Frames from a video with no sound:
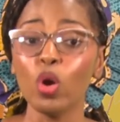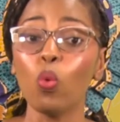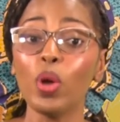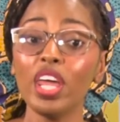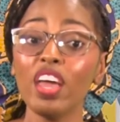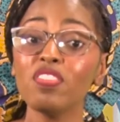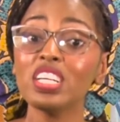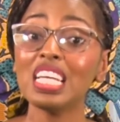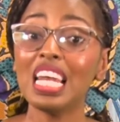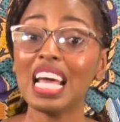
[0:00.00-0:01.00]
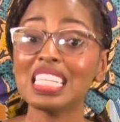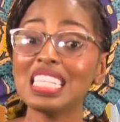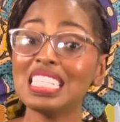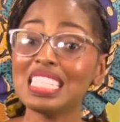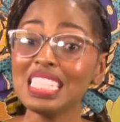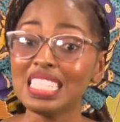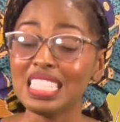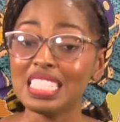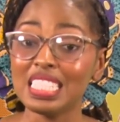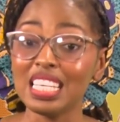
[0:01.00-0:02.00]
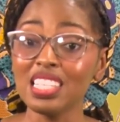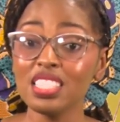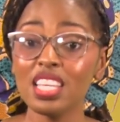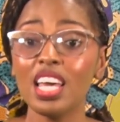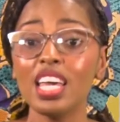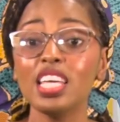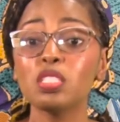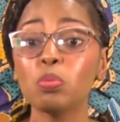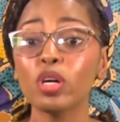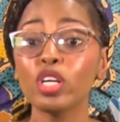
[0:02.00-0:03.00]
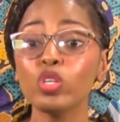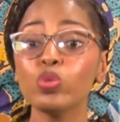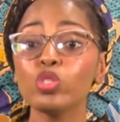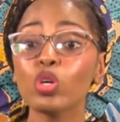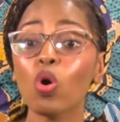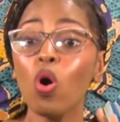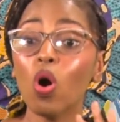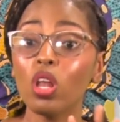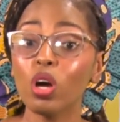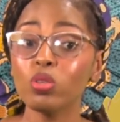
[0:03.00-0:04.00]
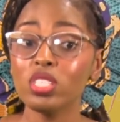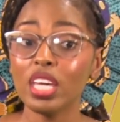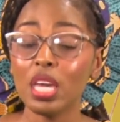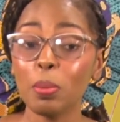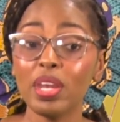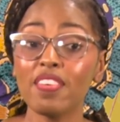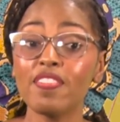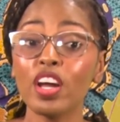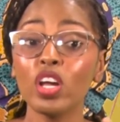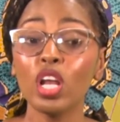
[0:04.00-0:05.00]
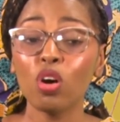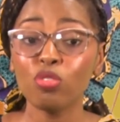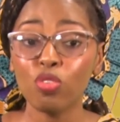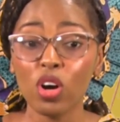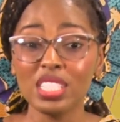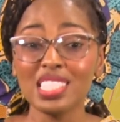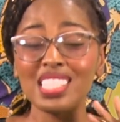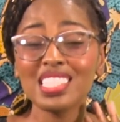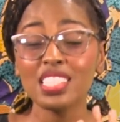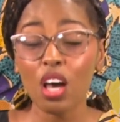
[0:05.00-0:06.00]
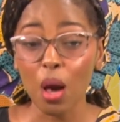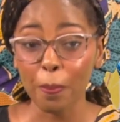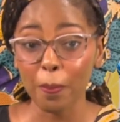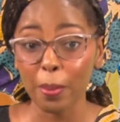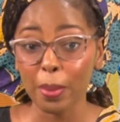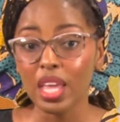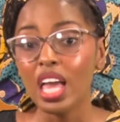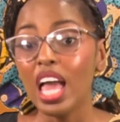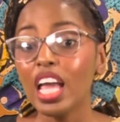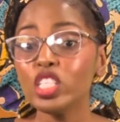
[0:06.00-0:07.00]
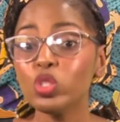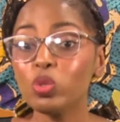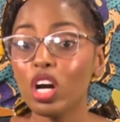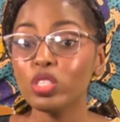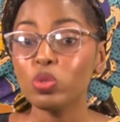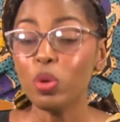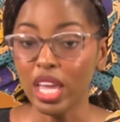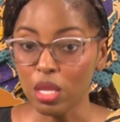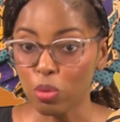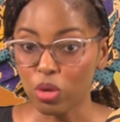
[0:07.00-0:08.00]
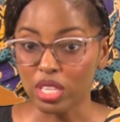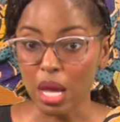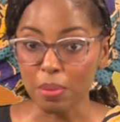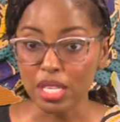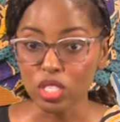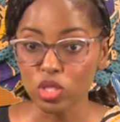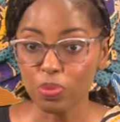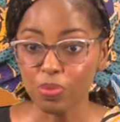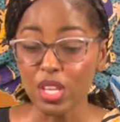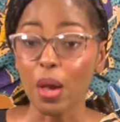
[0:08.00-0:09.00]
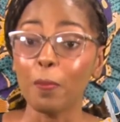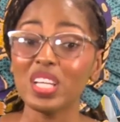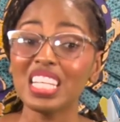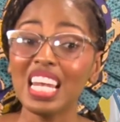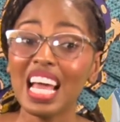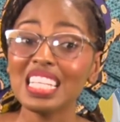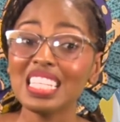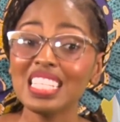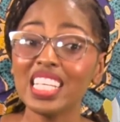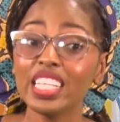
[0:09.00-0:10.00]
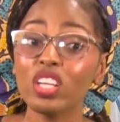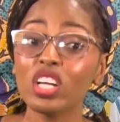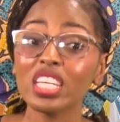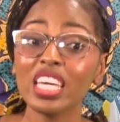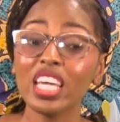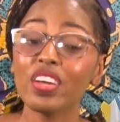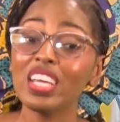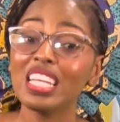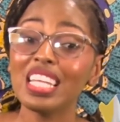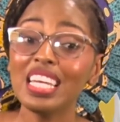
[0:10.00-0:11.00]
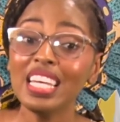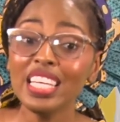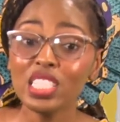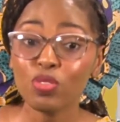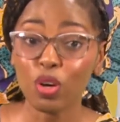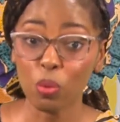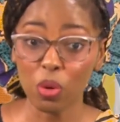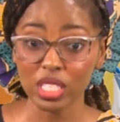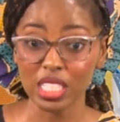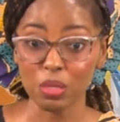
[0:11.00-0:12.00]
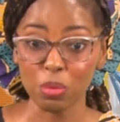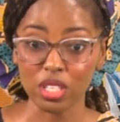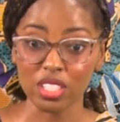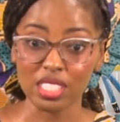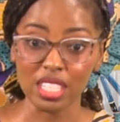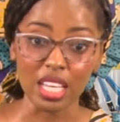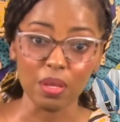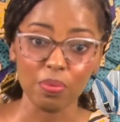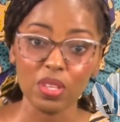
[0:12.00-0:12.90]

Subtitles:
Whenever the lightning did these things, his mother used to call out to him in a very loud voice to stop and do not do any more damage. But the lightning did not care in the least for what his mother said.